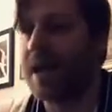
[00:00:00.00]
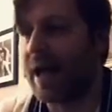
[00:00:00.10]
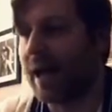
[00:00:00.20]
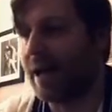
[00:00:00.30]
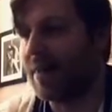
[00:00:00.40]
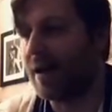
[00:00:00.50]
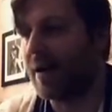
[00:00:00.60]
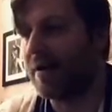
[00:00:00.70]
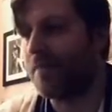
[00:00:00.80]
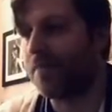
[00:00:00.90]
And
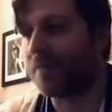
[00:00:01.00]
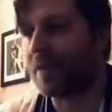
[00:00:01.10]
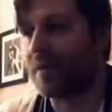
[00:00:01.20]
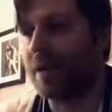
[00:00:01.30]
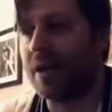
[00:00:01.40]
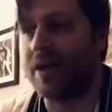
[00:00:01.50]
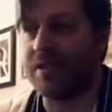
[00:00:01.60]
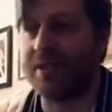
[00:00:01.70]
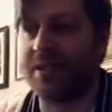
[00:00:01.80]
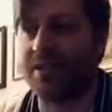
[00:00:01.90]

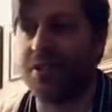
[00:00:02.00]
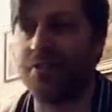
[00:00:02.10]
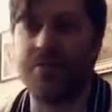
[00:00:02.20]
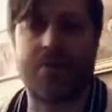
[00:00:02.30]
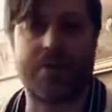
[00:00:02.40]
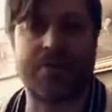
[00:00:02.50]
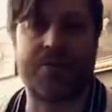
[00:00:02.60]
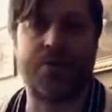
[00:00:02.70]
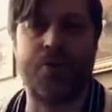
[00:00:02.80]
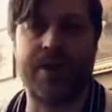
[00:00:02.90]
since the Union forces
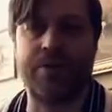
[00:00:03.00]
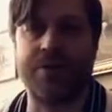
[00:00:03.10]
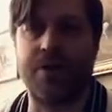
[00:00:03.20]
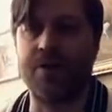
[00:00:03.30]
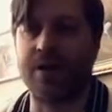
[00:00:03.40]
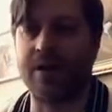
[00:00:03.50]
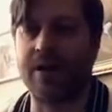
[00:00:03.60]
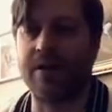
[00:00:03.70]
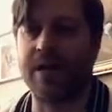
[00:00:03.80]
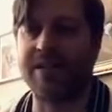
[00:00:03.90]
knew where he was going,
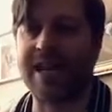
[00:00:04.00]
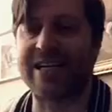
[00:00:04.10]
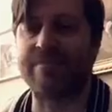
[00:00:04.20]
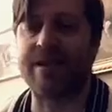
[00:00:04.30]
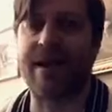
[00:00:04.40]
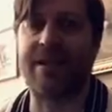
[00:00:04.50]
they attacked him at